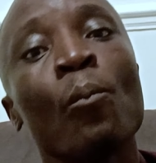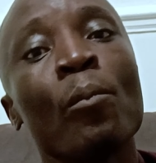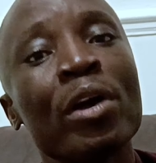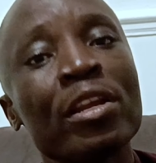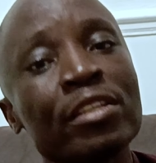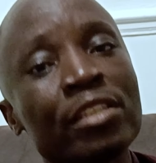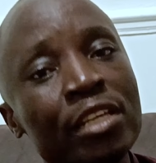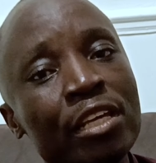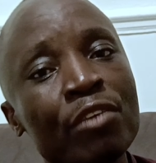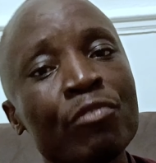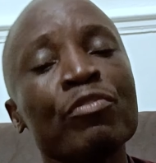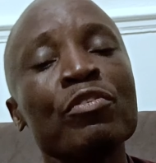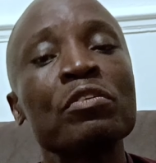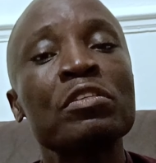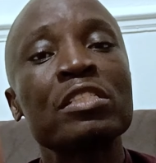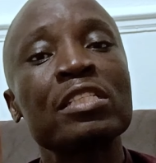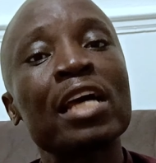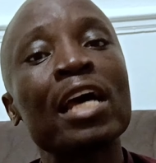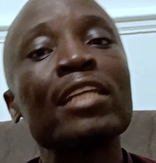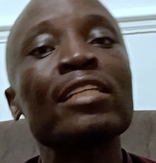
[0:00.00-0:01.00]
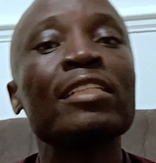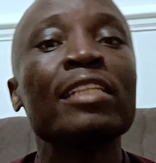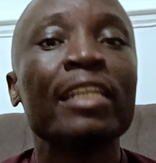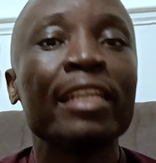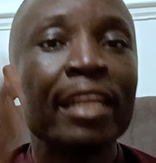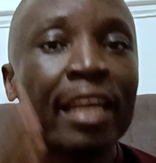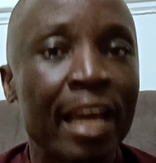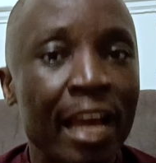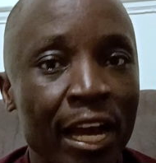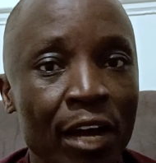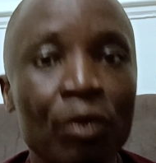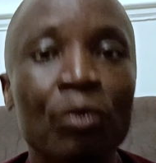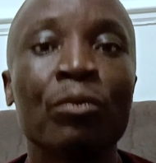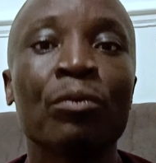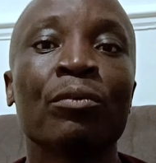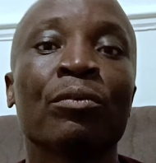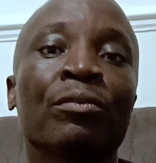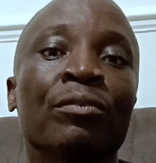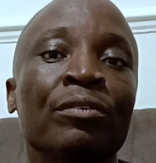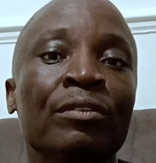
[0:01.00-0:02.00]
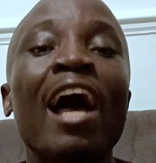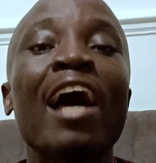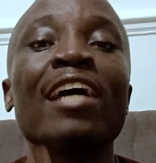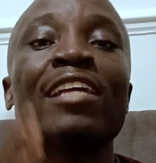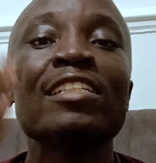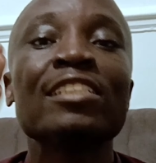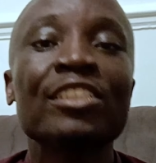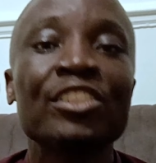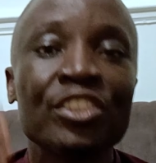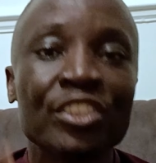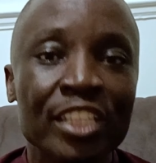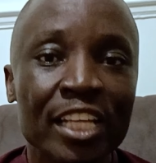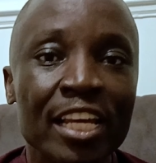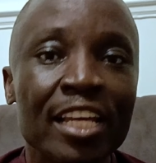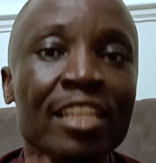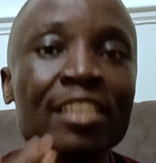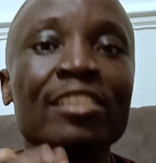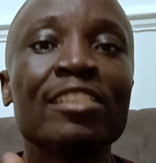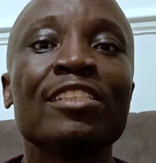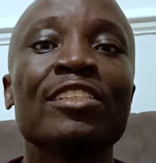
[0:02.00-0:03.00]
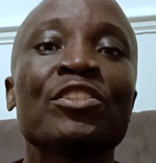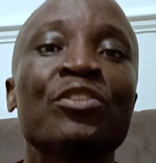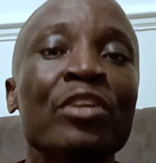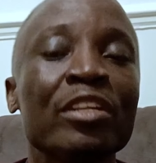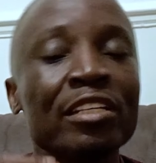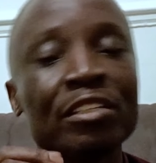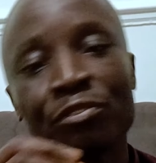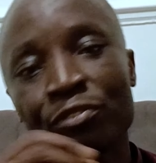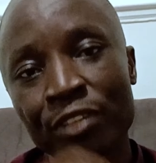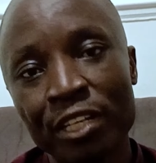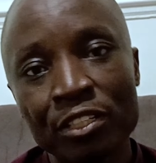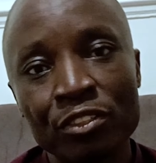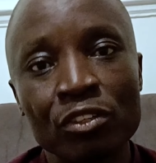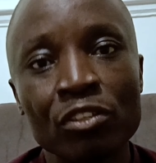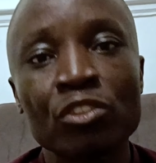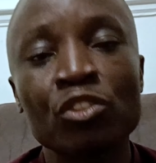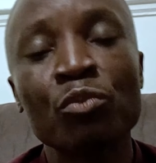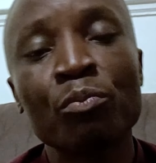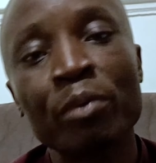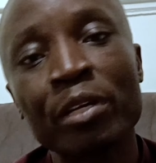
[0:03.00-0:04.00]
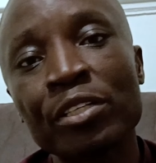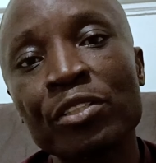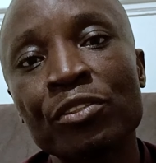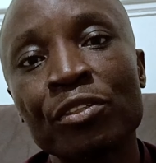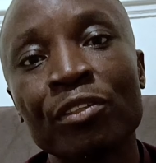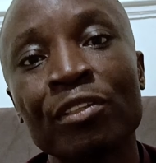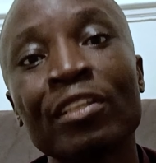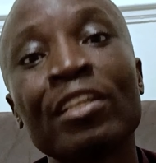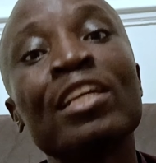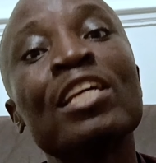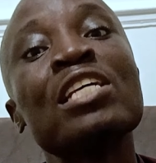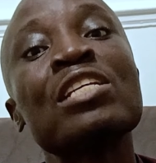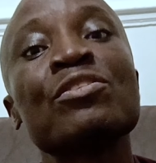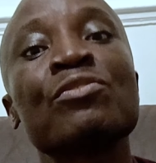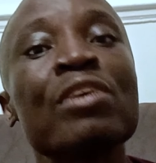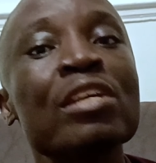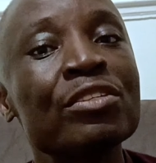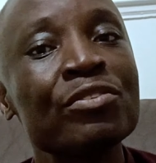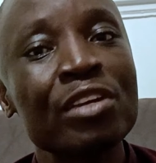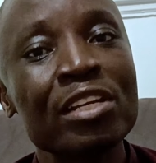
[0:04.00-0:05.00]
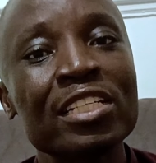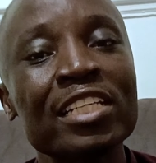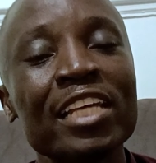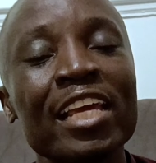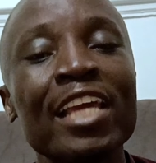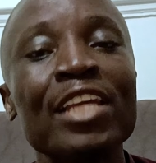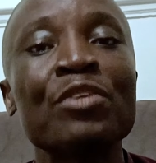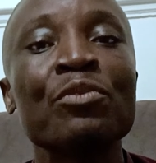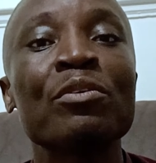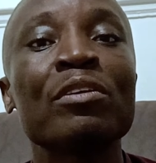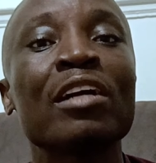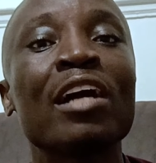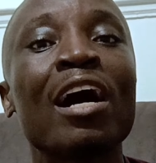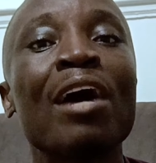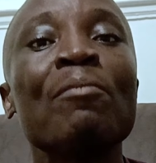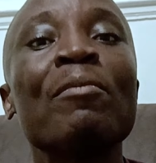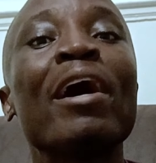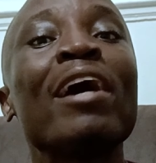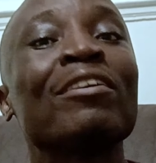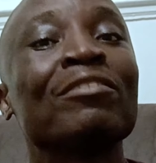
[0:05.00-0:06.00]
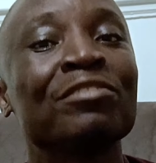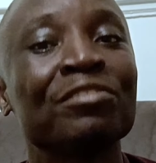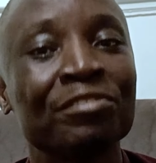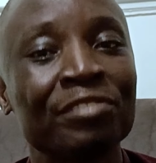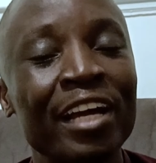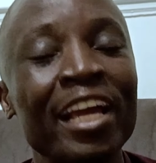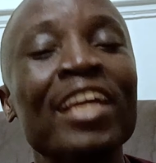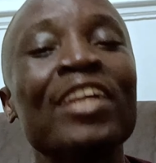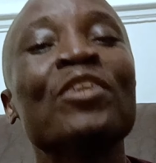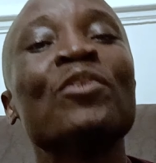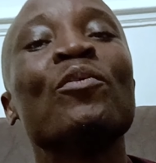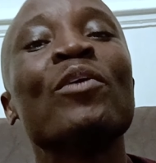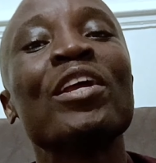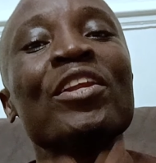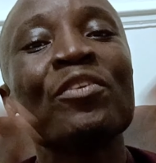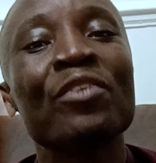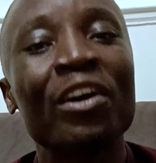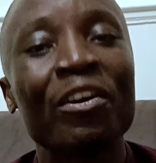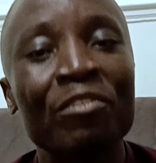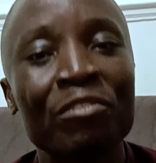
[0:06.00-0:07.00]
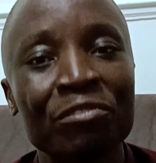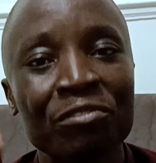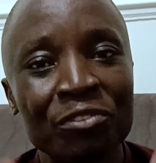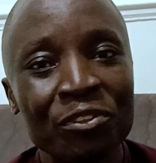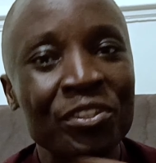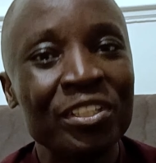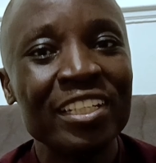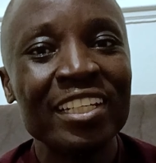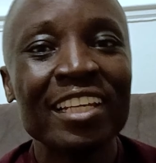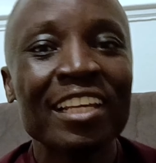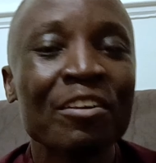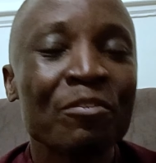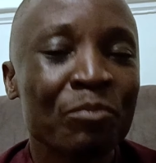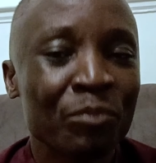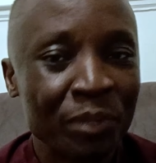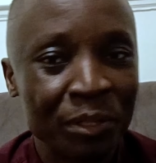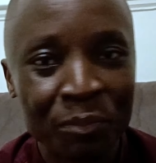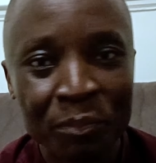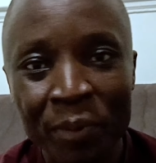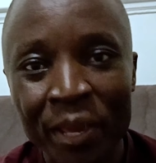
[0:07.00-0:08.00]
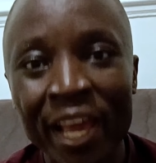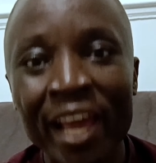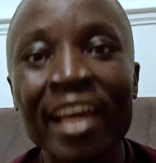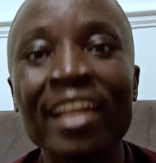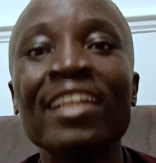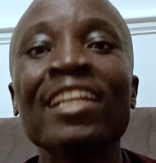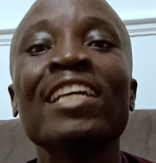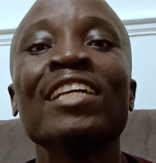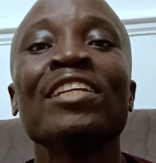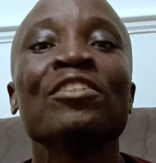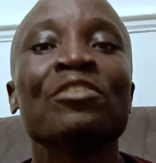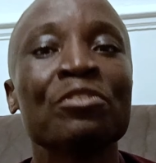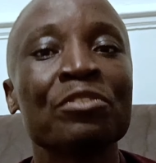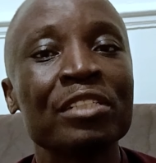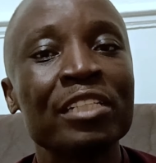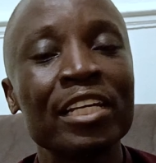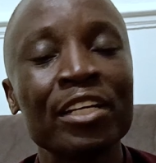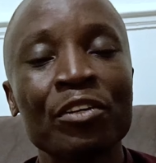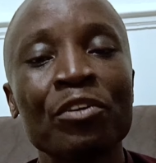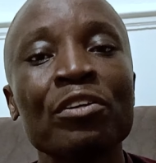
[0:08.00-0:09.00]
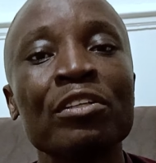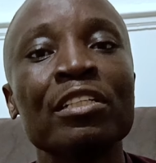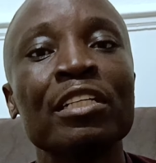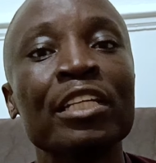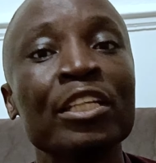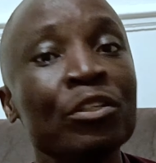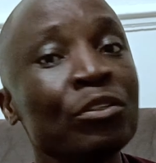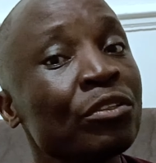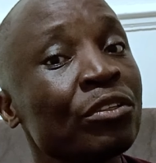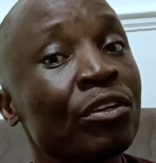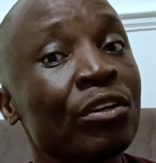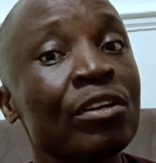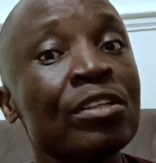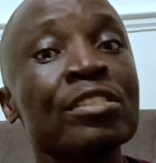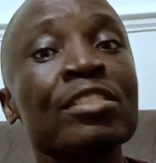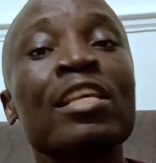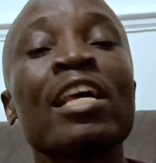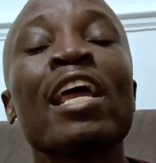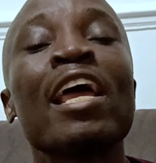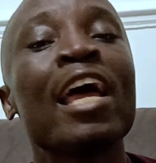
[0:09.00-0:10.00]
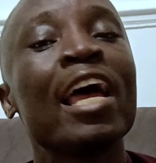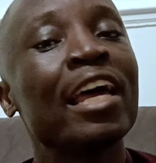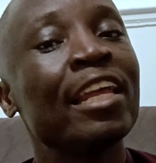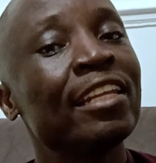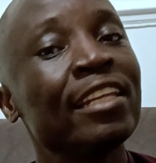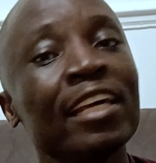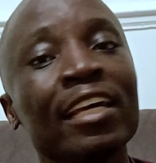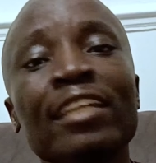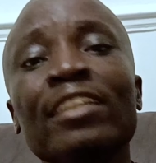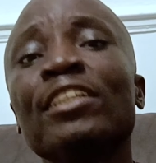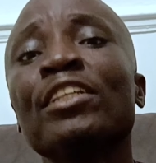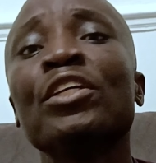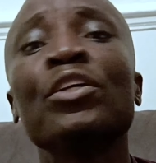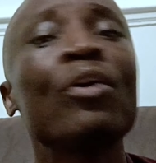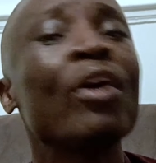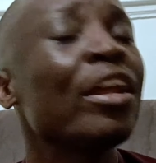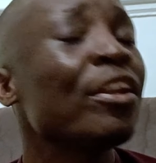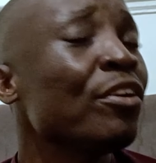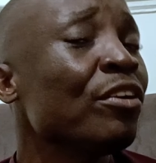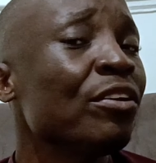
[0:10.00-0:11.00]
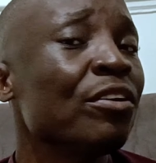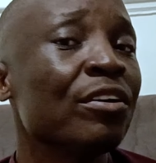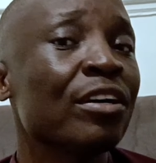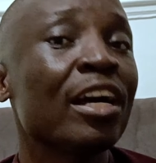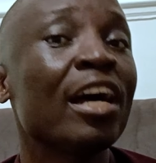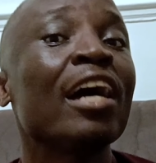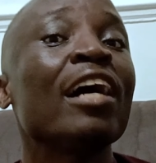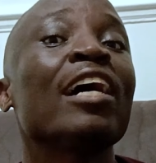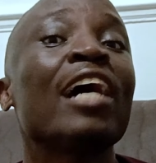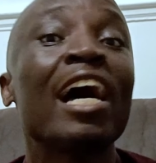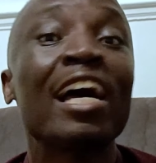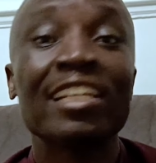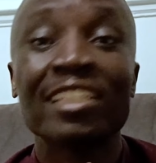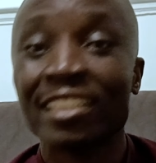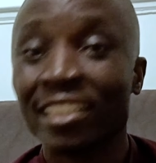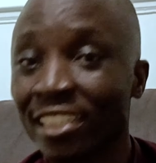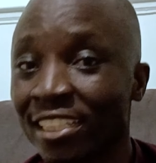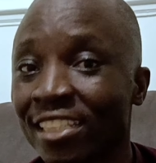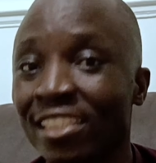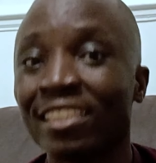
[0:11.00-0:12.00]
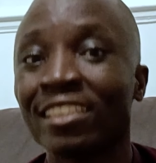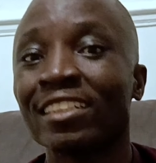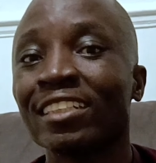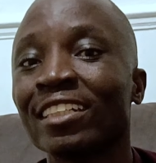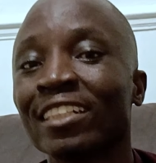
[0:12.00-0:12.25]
But if you start now and change to a different occupation, 2028 will come and find when you are fully prepared to take on new roles, and then you are no longer at risk.